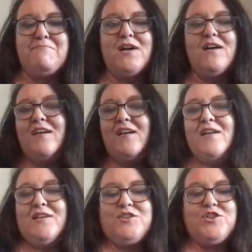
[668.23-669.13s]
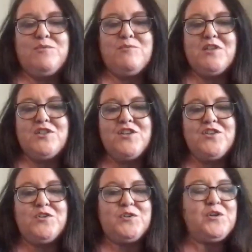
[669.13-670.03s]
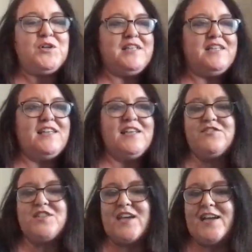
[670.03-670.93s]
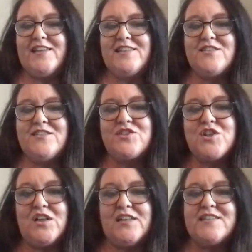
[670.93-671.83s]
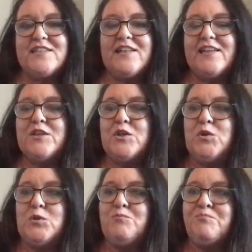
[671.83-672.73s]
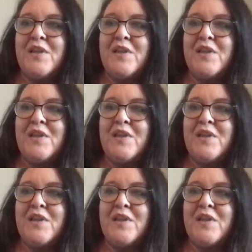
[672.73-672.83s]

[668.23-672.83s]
But when there's nothing going on, he lives in the Highlands of Scotland in Glencoe.